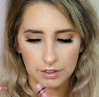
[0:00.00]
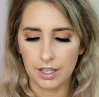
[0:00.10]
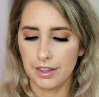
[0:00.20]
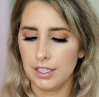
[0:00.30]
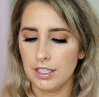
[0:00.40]
I
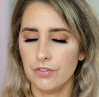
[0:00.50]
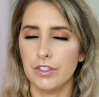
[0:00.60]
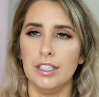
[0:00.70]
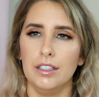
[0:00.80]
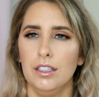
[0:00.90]
think it's
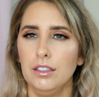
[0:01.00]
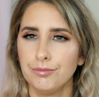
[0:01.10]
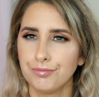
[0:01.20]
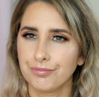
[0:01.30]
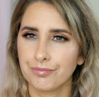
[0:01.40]
vanilla,
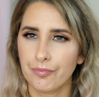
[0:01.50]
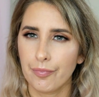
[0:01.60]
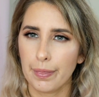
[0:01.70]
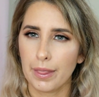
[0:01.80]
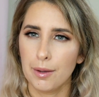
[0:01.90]

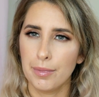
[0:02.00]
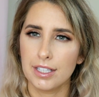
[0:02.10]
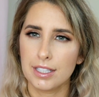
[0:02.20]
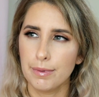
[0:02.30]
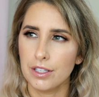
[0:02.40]
but
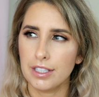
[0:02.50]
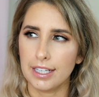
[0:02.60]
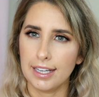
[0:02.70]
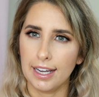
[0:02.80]
it smells like